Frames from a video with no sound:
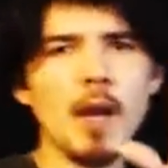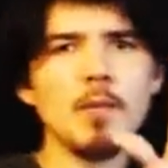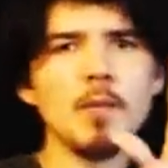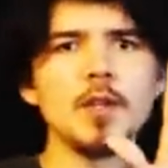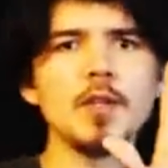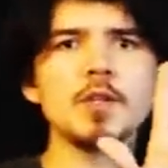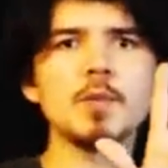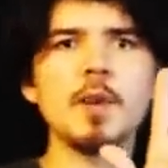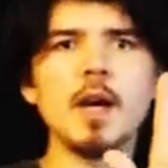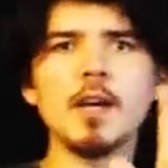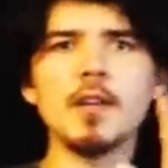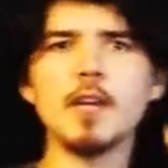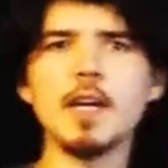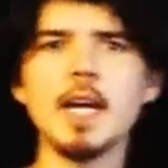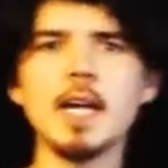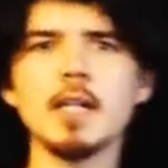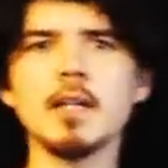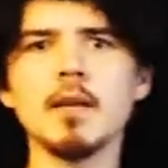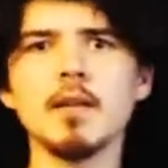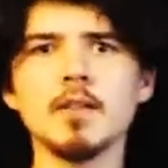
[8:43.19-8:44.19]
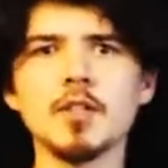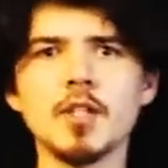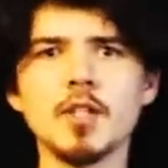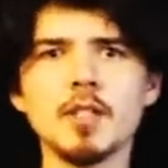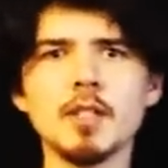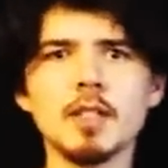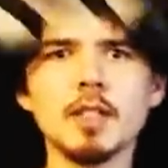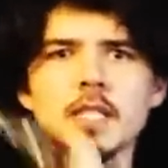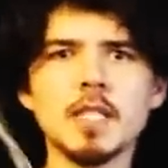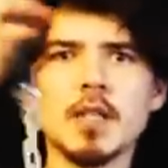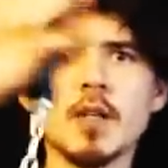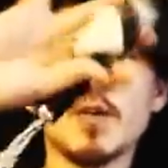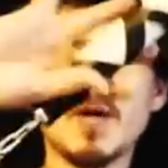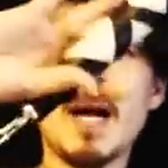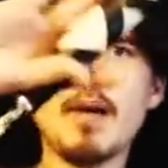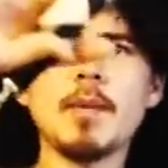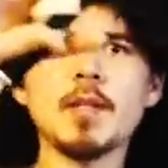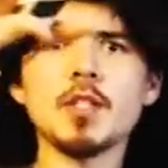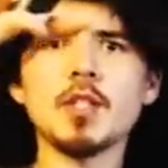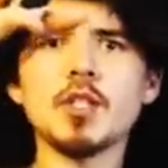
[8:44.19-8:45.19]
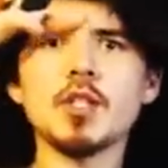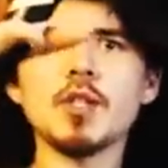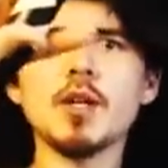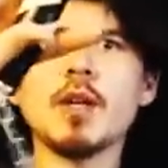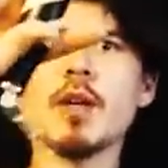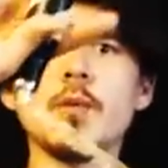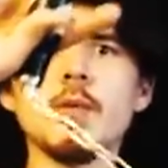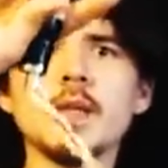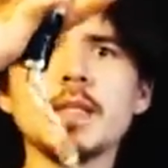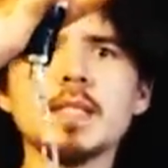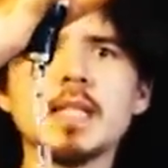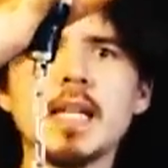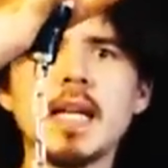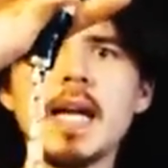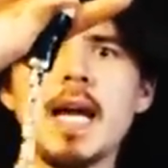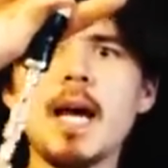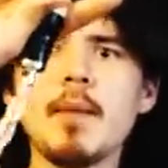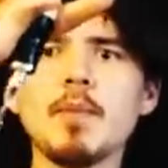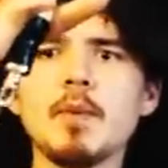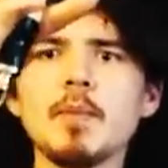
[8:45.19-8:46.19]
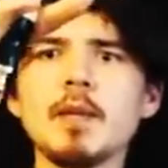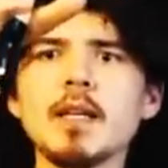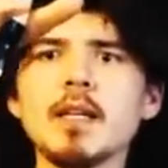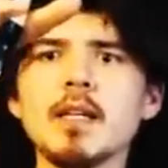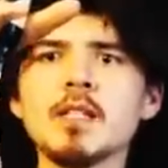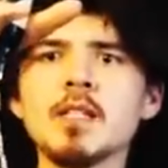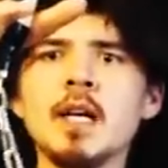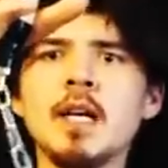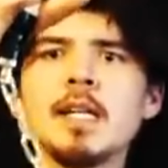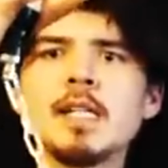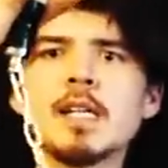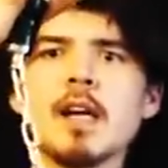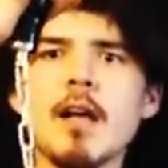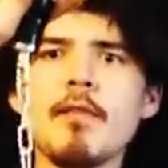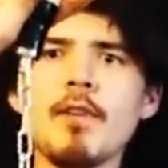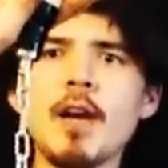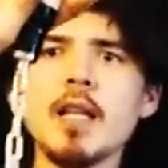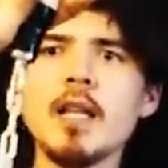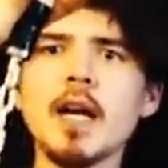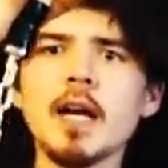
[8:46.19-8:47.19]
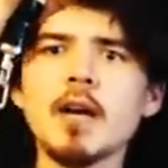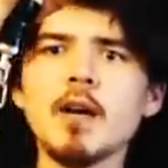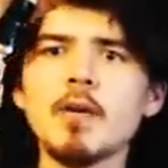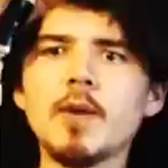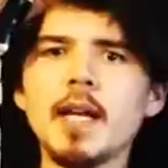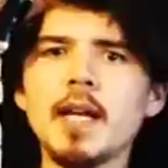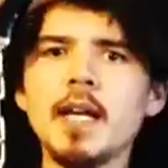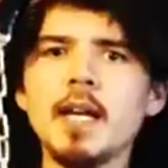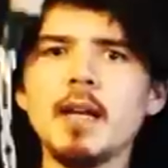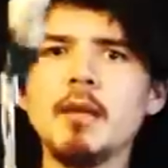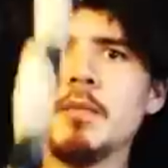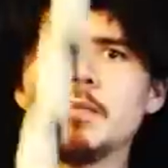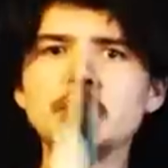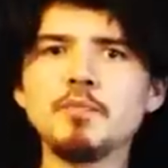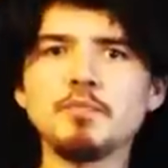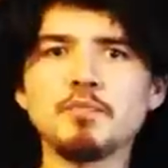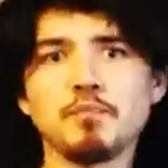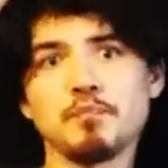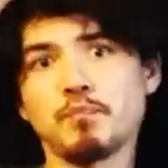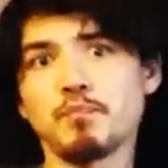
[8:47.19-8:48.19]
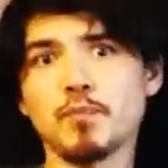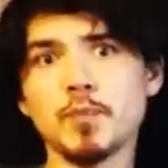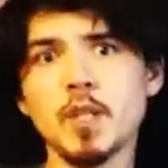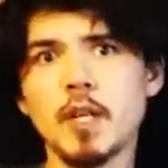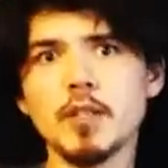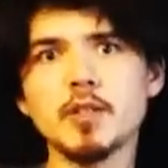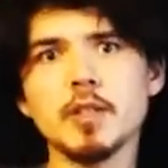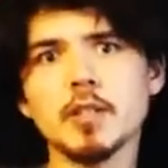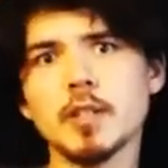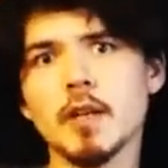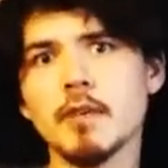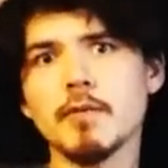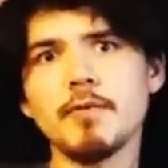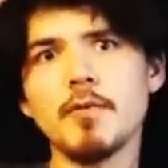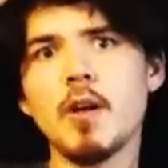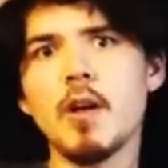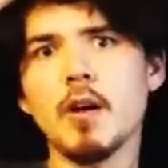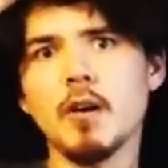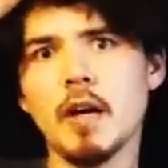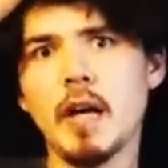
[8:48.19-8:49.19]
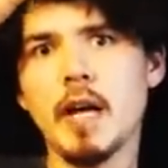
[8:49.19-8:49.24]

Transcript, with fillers: I'm gonna use my other hand to just to grab it to show you what's gonna happen because if I let go right here, fall,